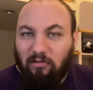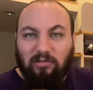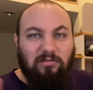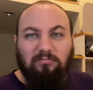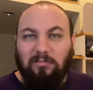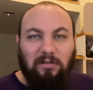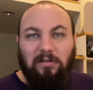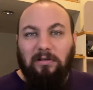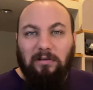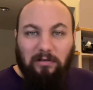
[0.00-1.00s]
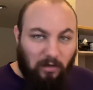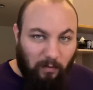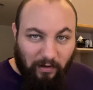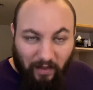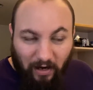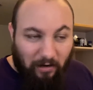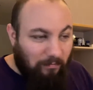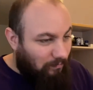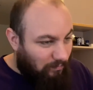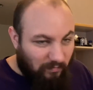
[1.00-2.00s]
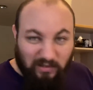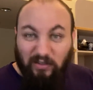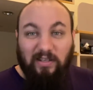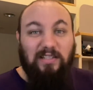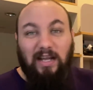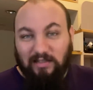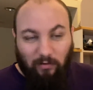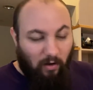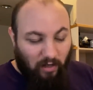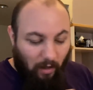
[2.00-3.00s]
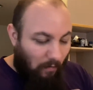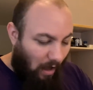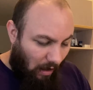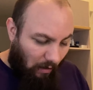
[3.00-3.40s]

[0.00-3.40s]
There's nobody there, so he decides to walk up.